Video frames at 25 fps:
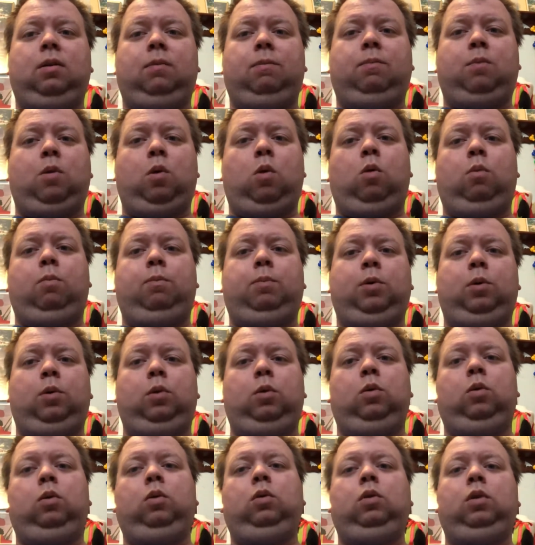
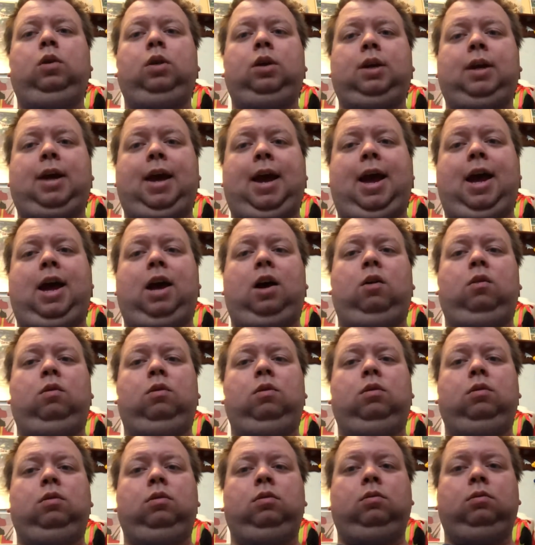Bull, cow,
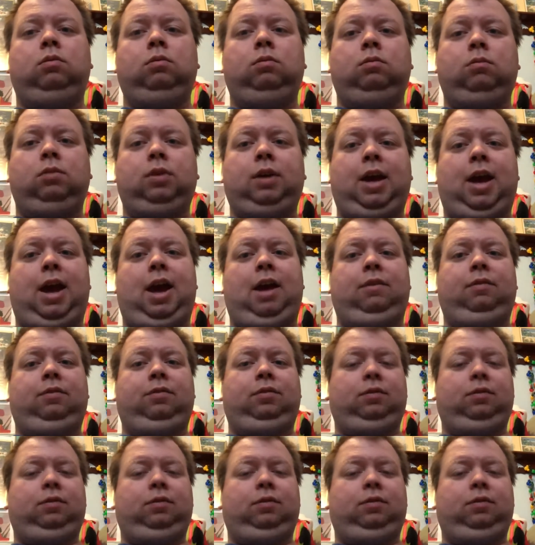calf.